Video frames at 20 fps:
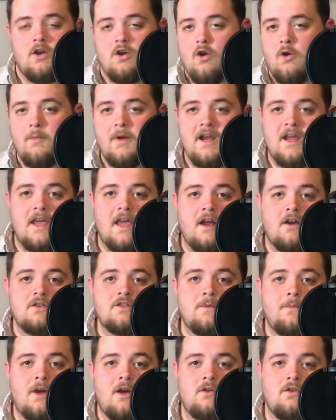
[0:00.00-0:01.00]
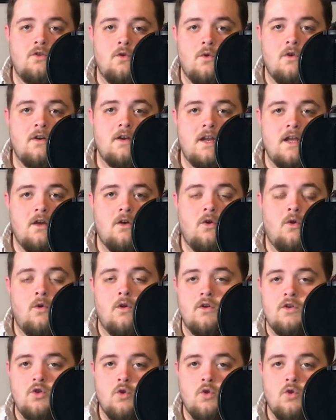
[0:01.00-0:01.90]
nobody cares about your deal or